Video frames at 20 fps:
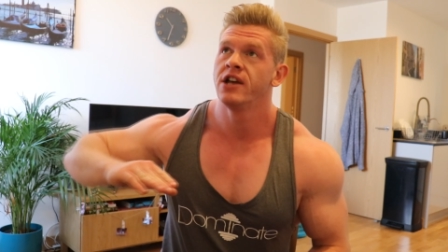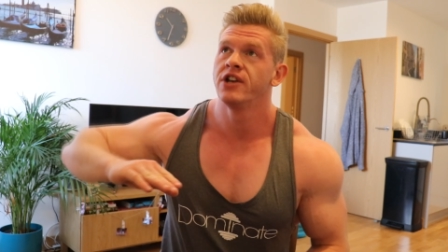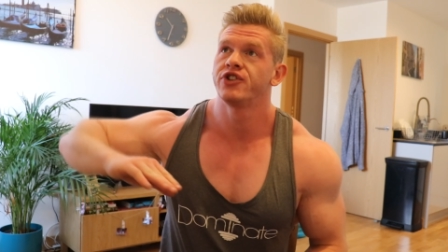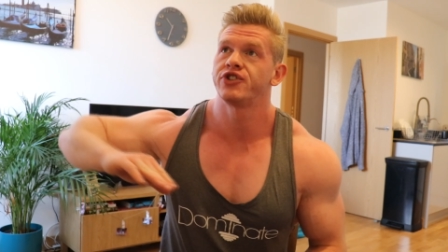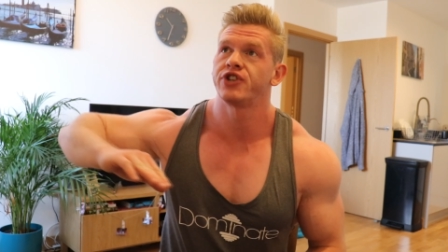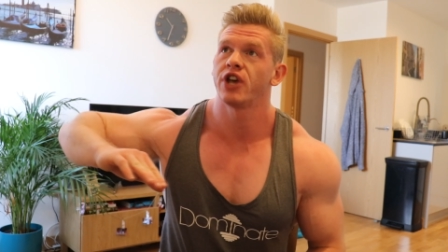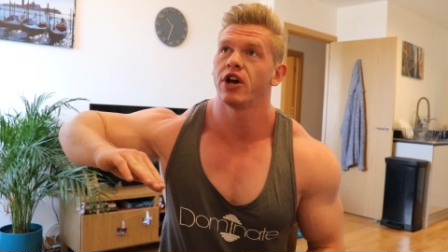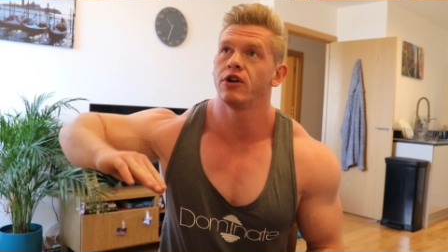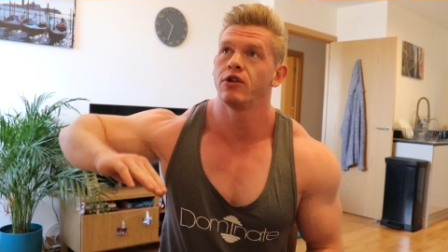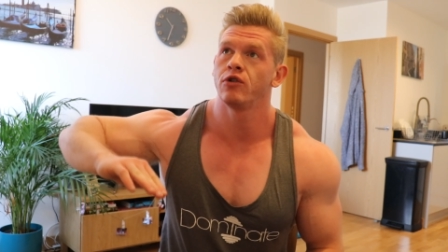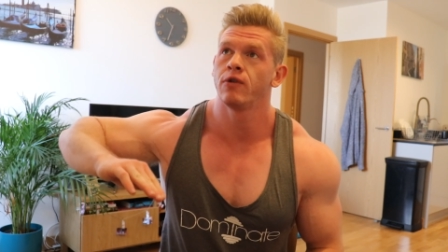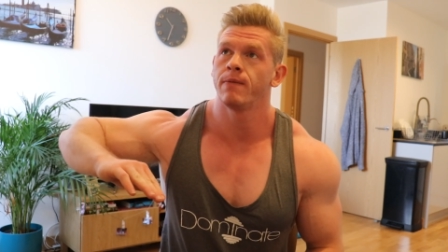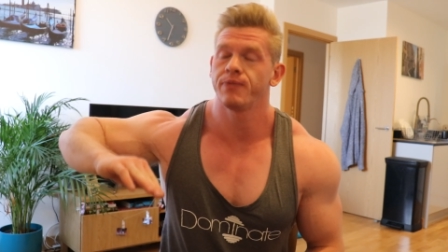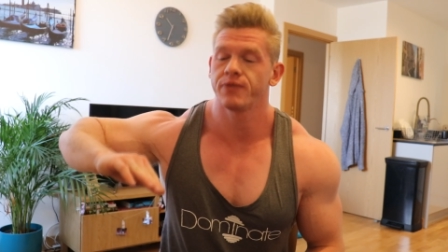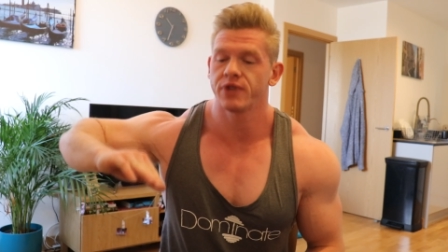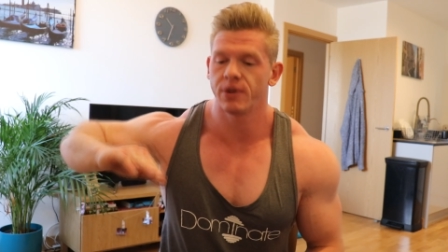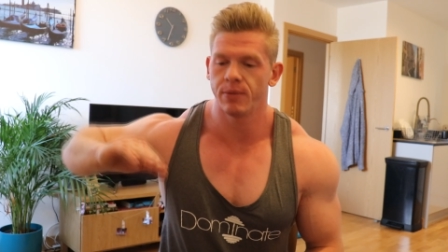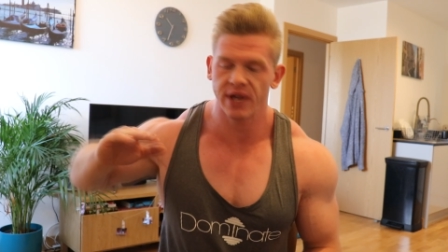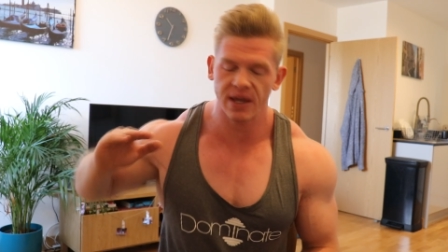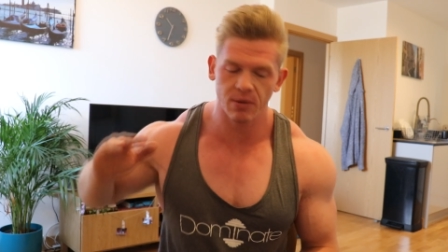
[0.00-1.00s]

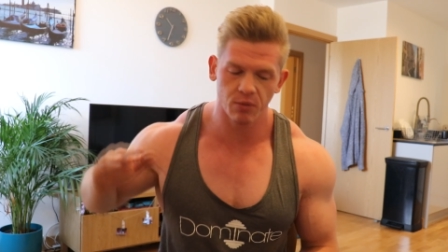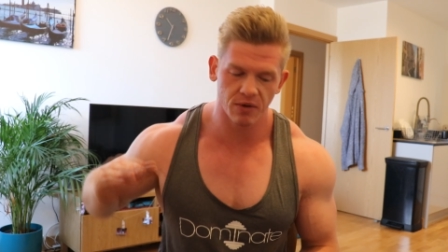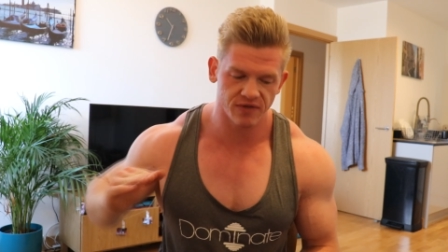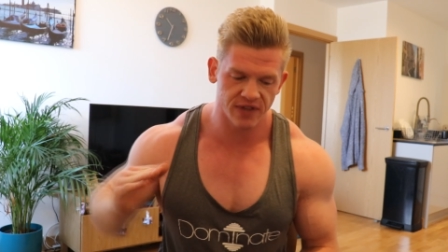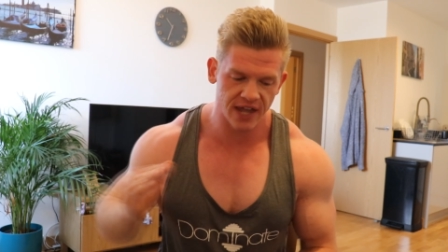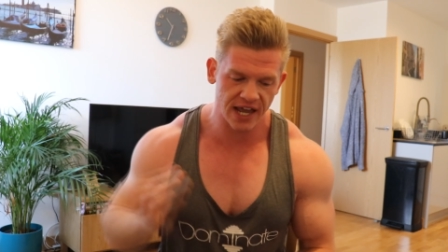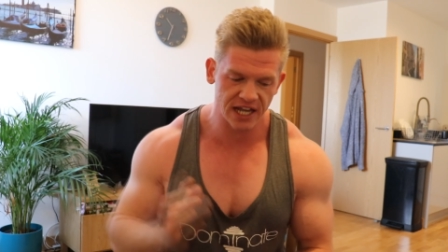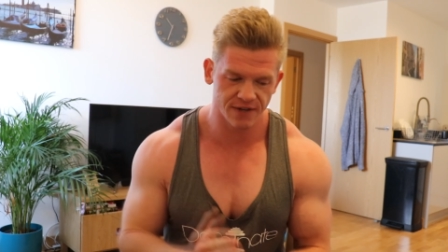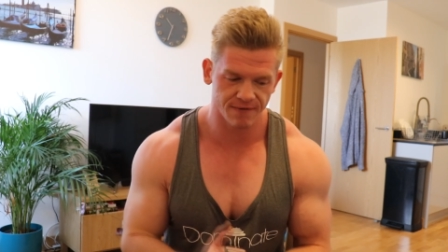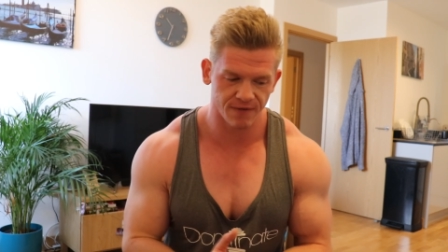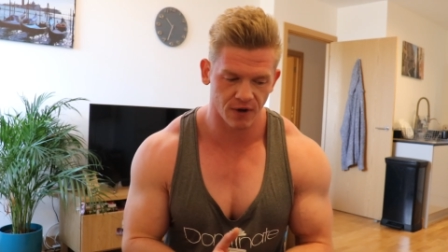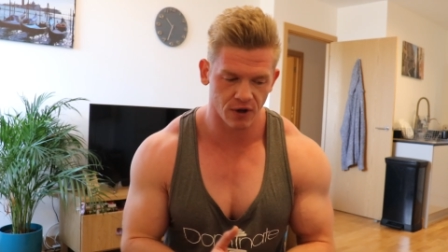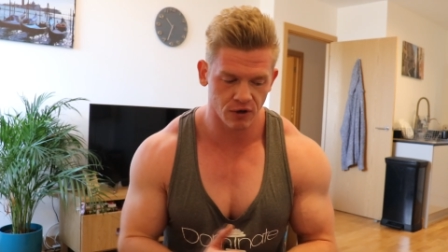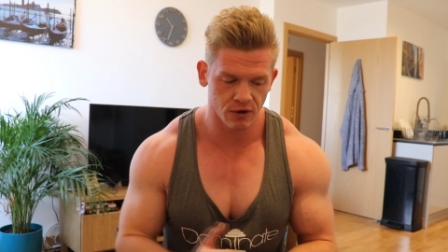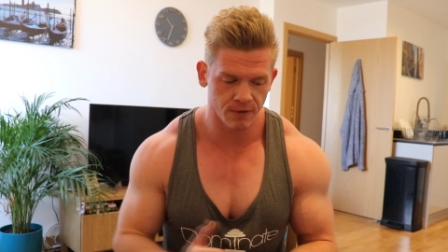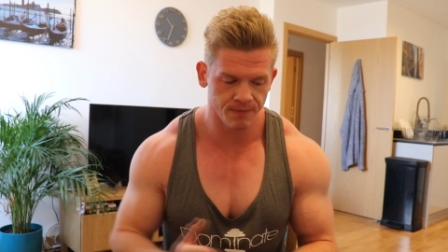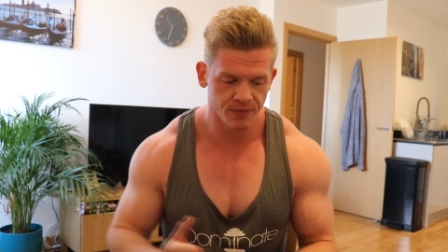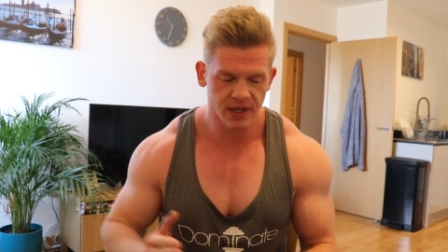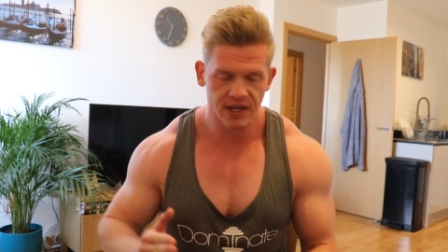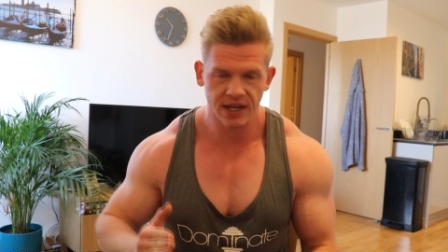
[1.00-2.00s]
So to begin with, test
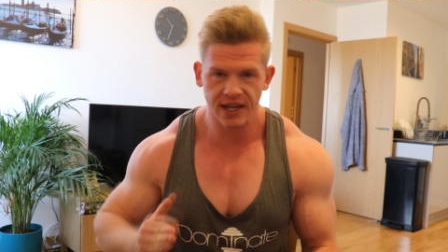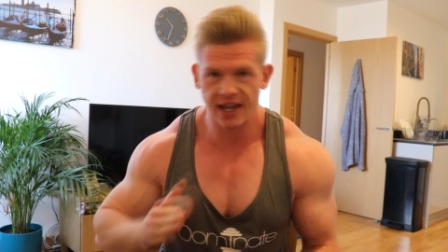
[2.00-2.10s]
flu